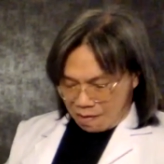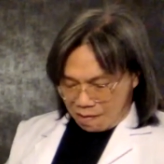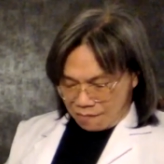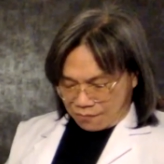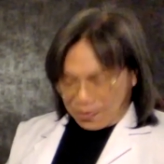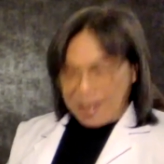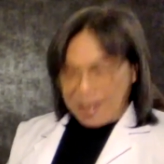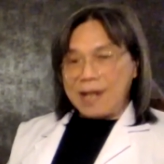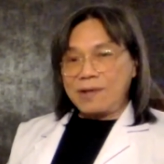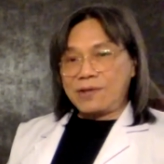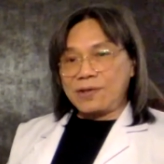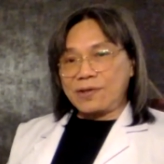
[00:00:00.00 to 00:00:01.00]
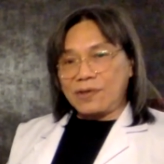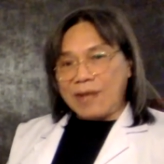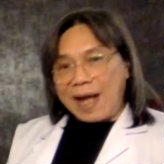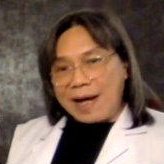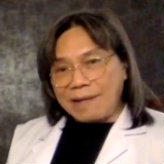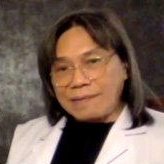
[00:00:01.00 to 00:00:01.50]
3 inches
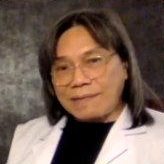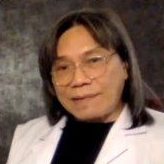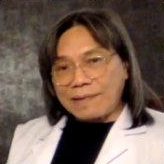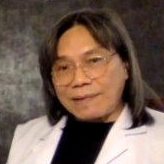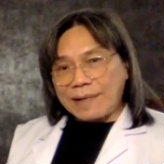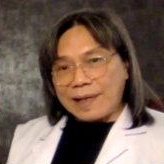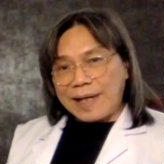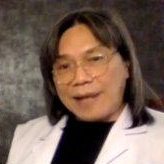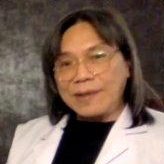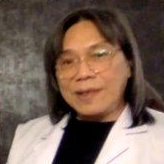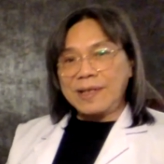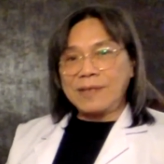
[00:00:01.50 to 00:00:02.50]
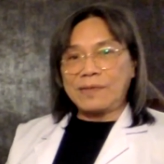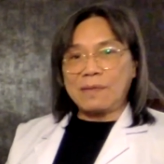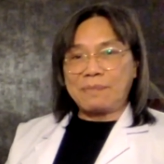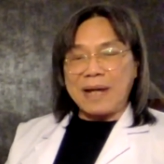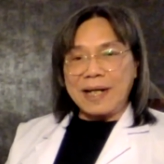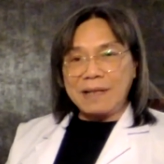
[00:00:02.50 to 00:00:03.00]
down underneath the
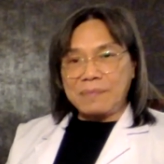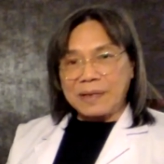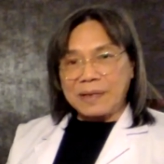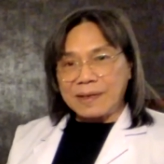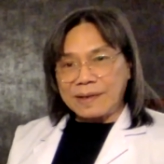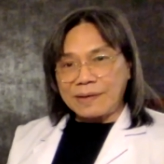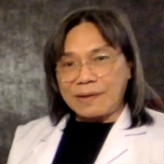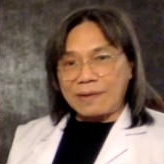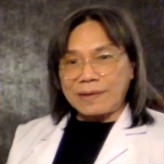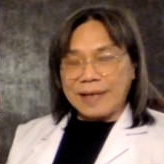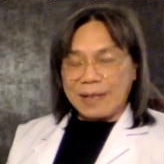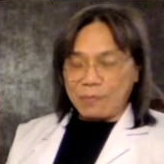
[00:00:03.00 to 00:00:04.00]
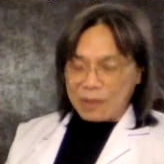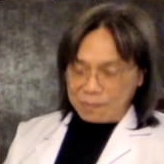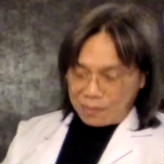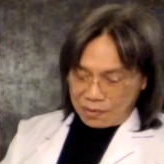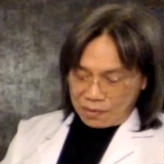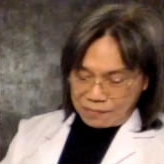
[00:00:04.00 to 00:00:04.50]
belly button and
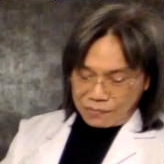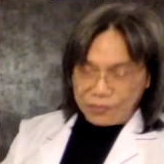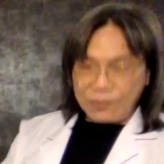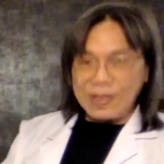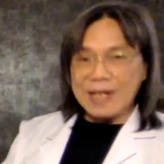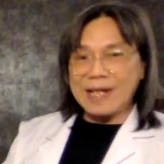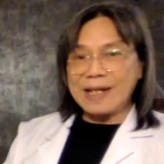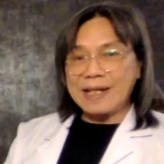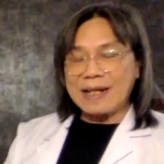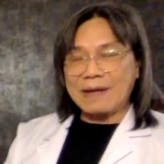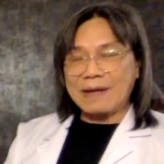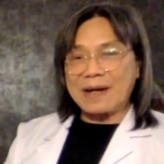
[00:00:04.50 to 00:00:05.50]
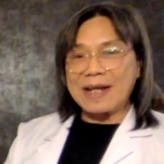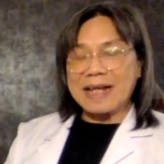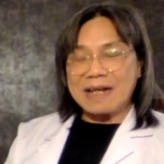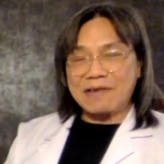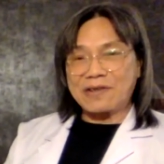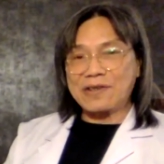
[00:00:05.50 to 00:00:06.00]
1.3 right
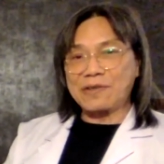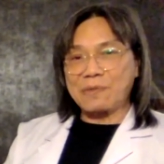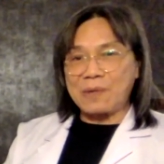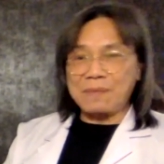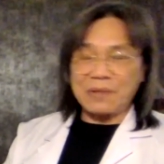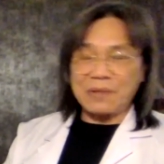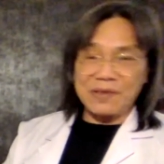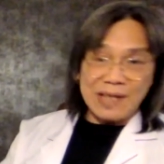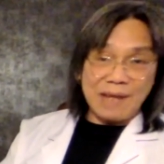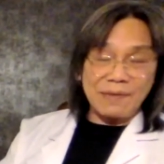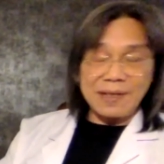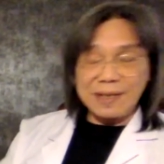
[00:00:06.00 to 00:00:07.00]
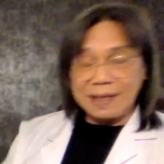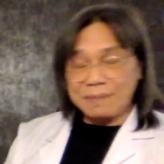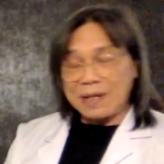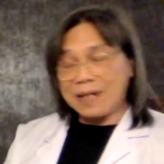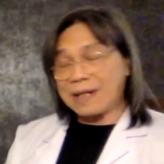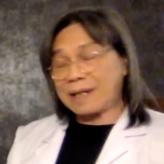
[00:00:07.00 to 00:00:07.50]
inches or 1.7
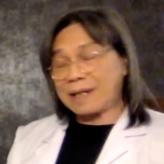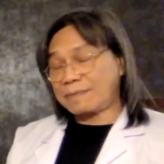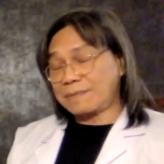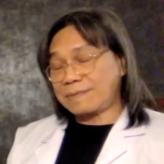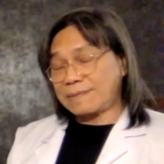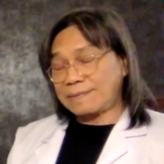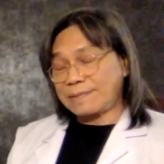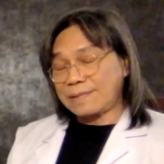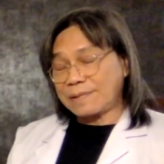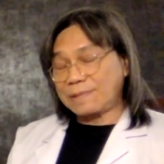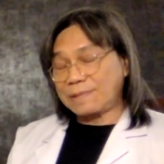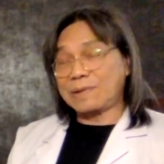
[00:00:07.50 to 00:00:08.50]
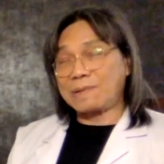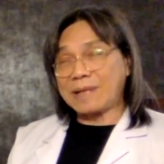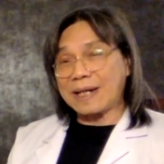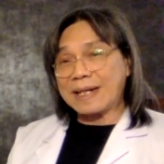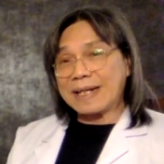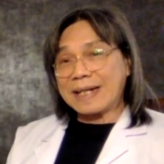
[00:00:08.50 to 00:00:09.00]
depending on who's
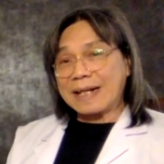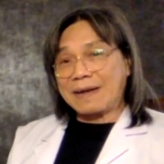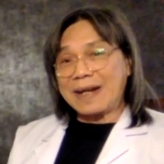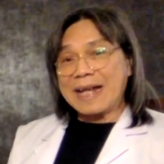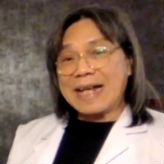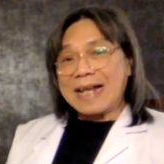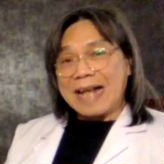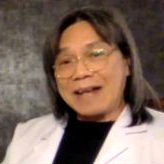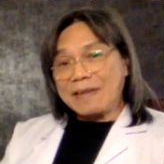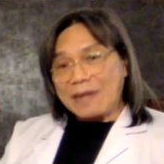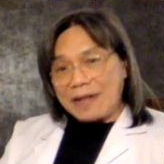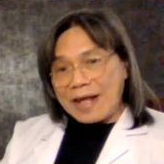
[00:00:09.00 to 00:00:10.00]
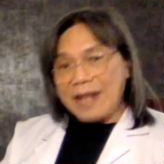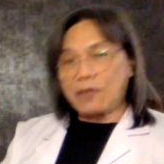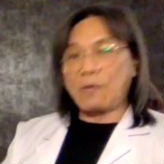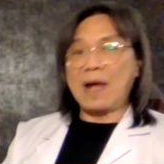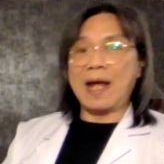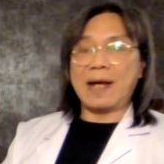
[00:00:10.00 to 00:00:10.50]
talking, right? And that's
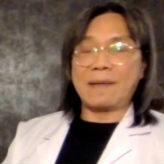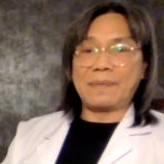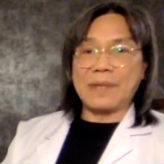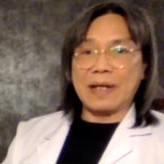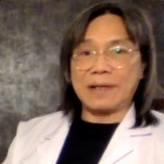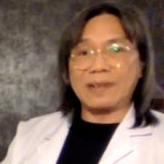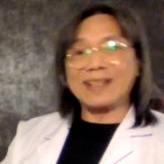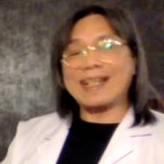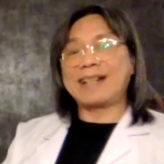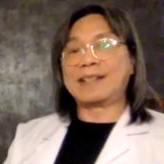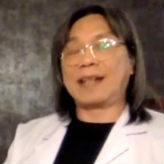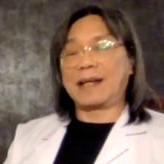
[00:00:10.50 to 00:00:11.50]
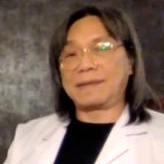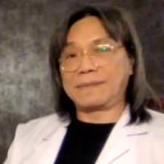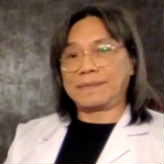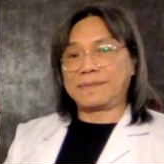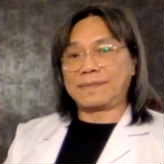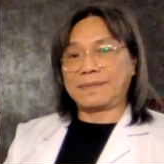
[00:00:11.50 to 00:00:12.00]
where the DanTian.
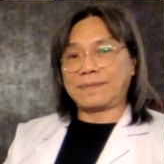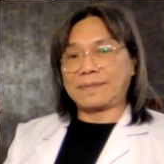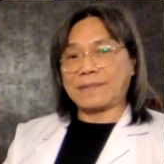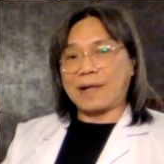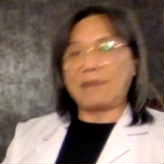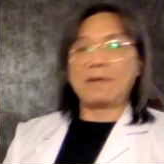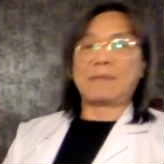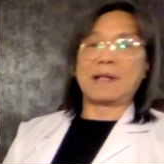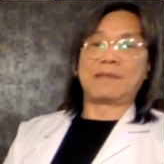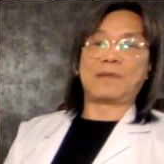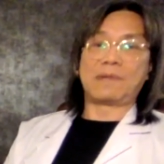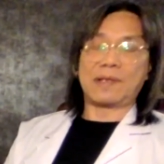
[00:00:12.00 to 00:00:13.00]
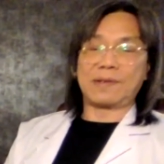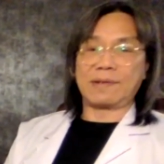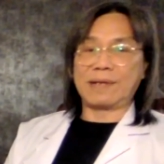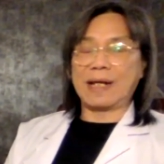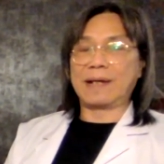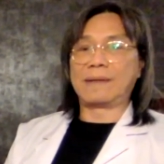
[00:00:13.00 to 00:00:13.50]
So everybody focus on here.